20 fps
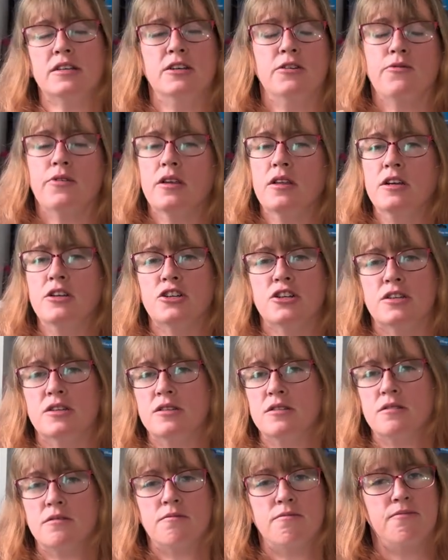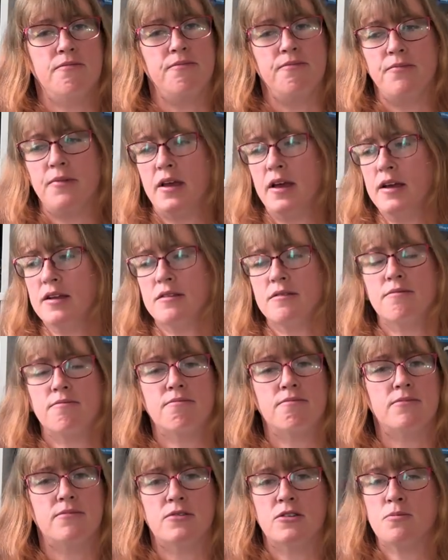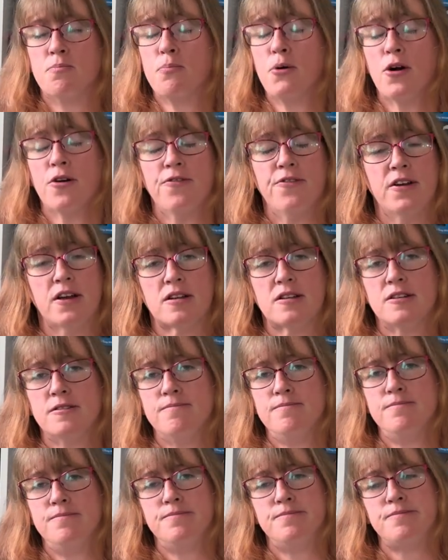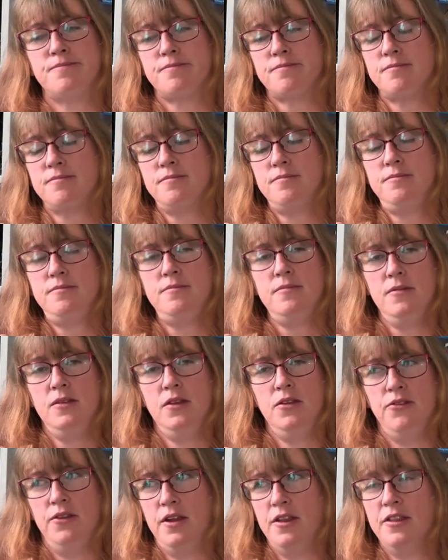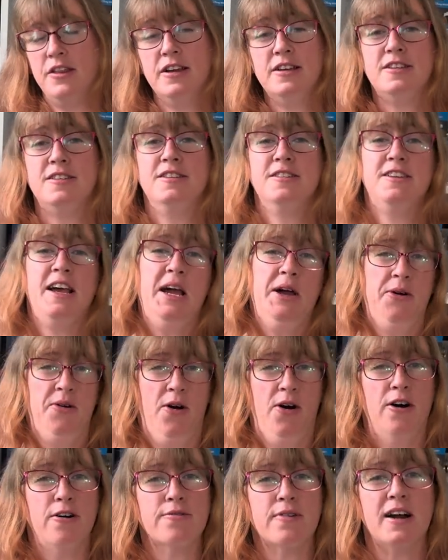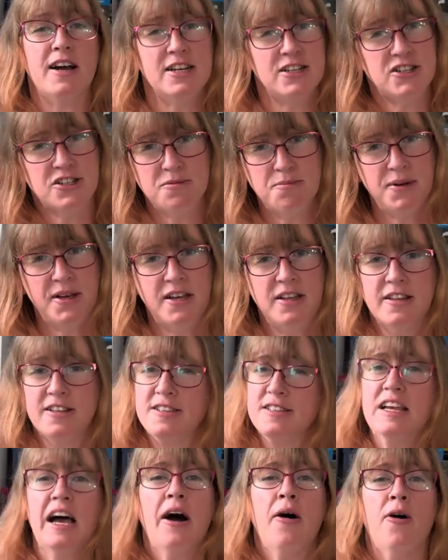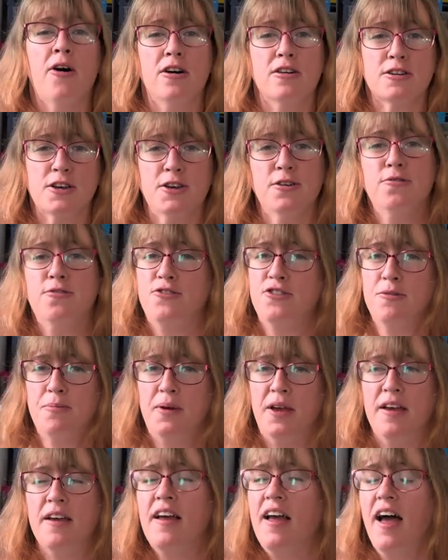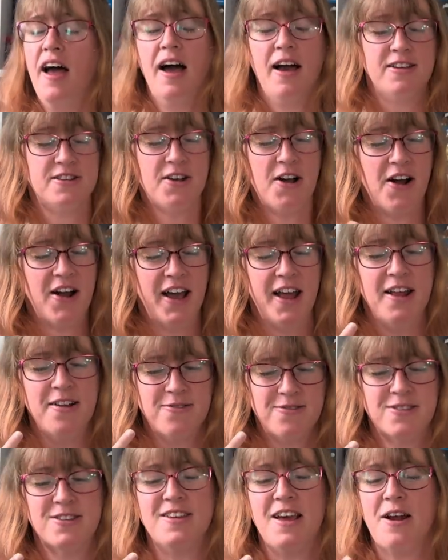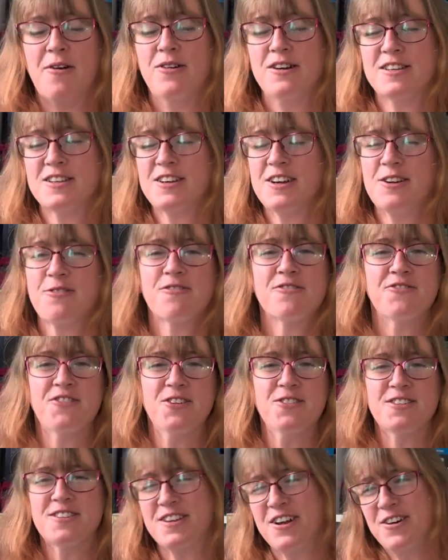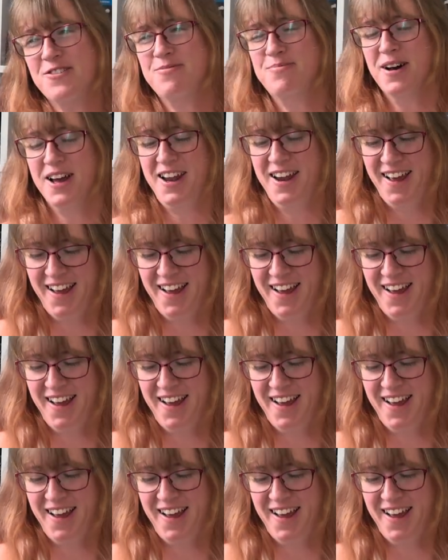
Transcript: it really just, it's perfect. This is how all rides should be. This is how all queues should be. I'm sorry I said I wasn't going to review stuff, but